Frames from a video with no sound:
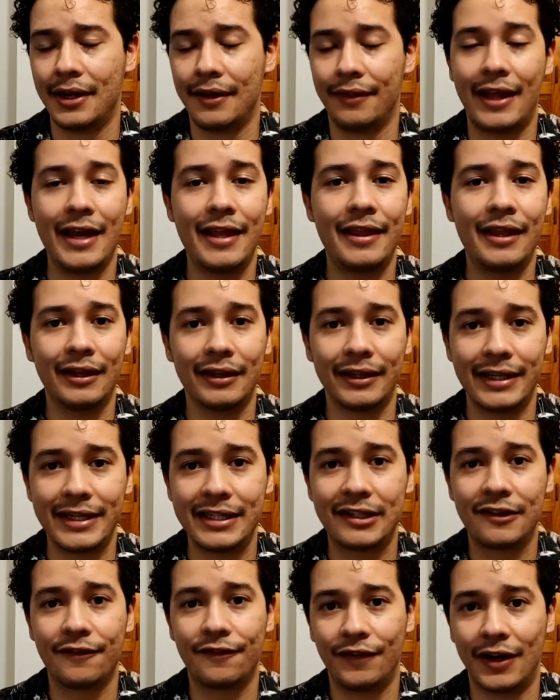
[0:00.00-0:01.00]

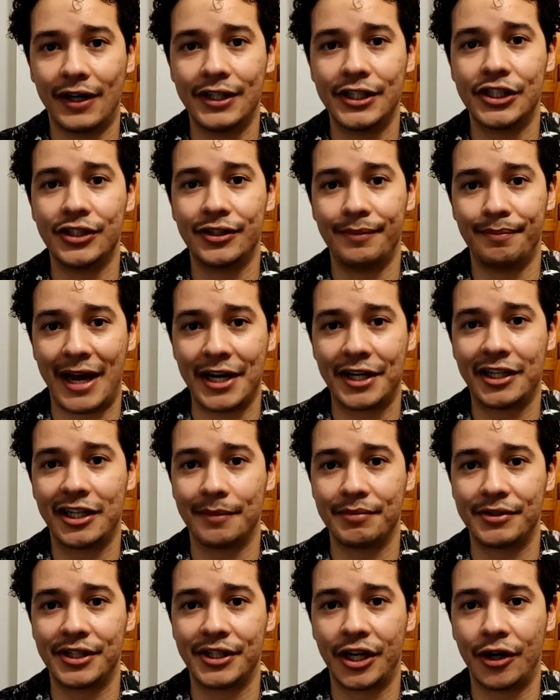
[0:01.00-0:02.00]

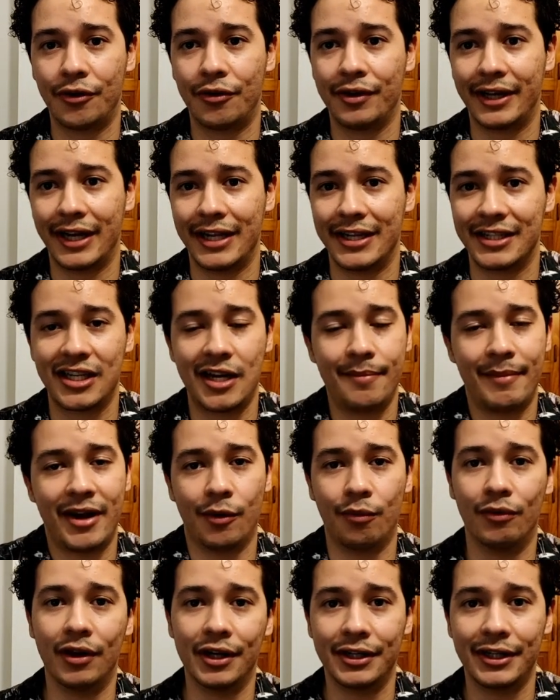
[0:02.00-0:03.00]
matchups to go against, no matter
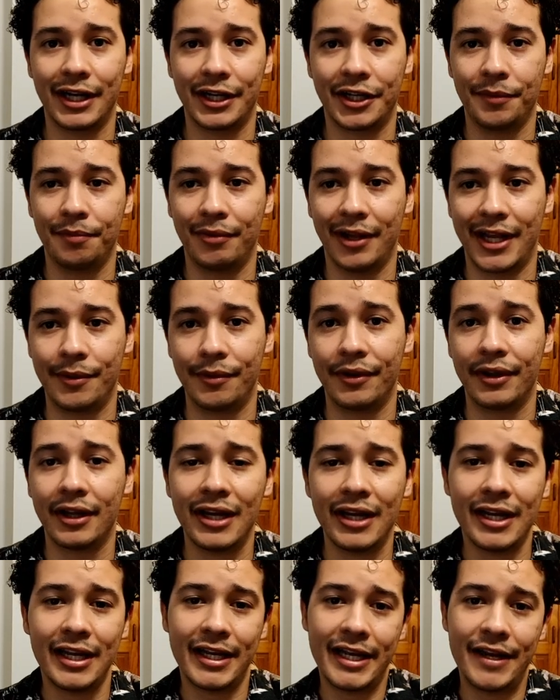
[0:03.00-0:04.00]
what deck you play
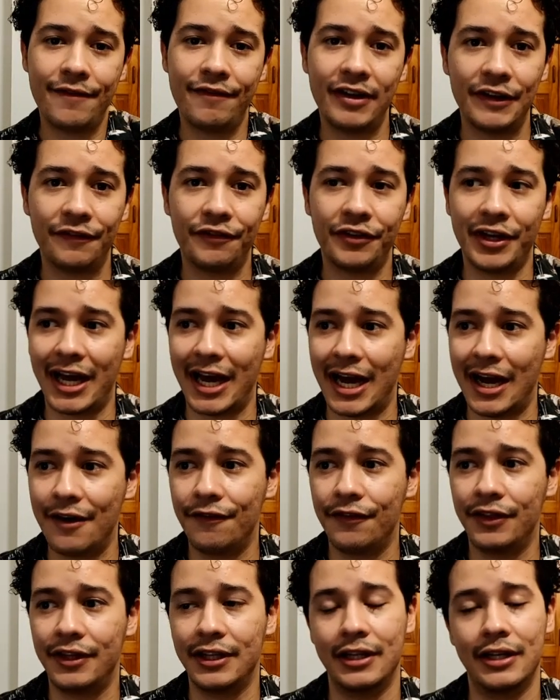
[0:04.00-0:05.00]
with. Even if you
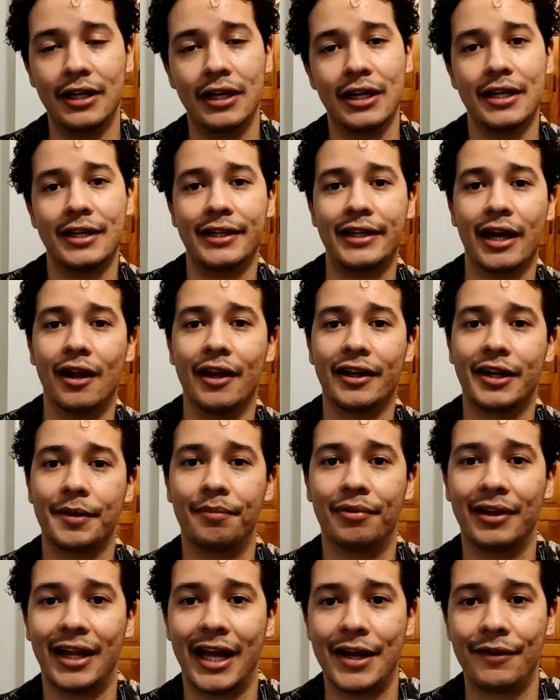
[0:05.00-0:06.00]
have the Delicate
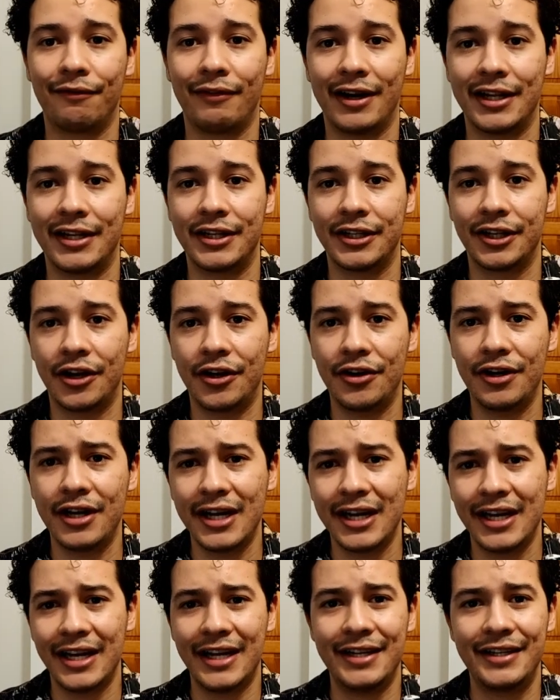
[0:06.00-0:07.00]
Plan ready to go,
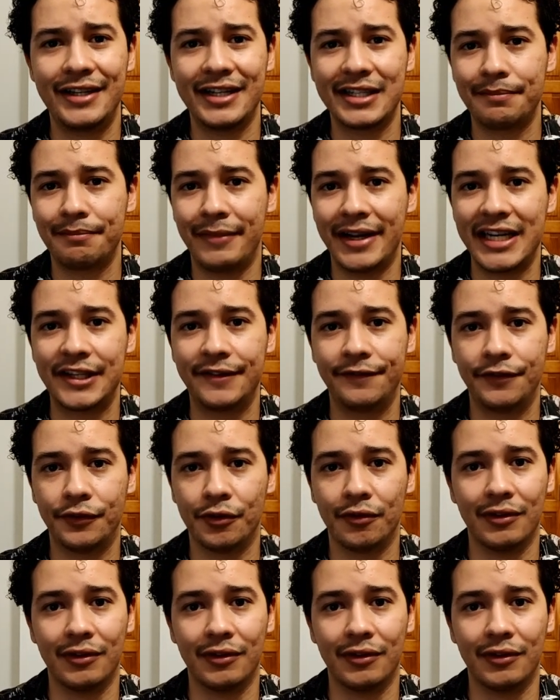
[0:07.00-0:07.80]
it just makes for